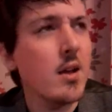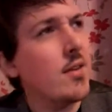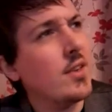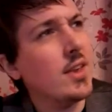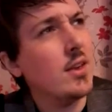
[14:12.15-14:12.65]
I
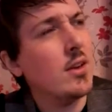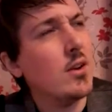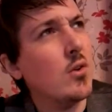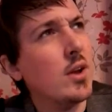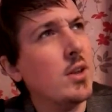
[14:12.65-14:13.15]
think,
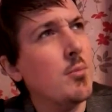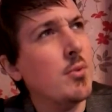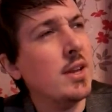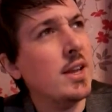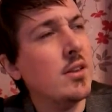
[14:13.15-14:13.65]
or can you
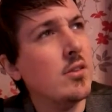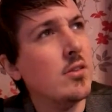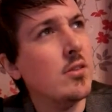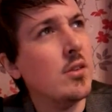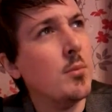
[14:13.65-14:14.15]
print it in,
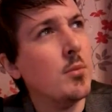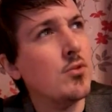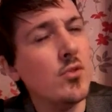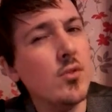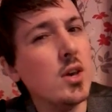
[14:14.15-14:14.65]
I'm not
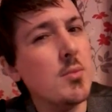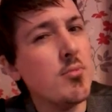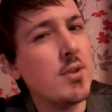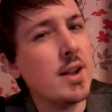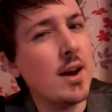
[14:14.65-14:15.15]
sure if you can
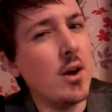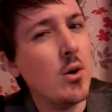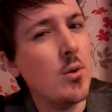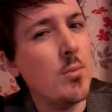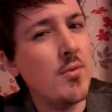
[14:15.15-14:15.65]
print it at
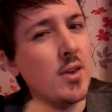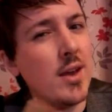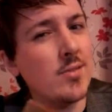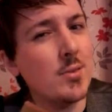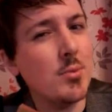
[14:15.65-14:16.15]
home. I think you
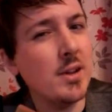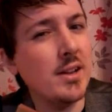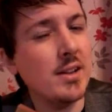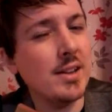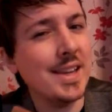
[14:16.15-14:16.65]
have to print
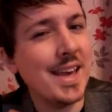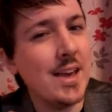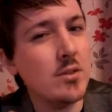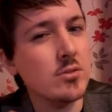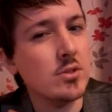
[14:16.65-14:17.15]
it in the
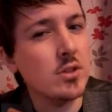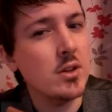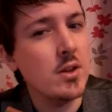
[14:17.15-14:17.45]
kiosk.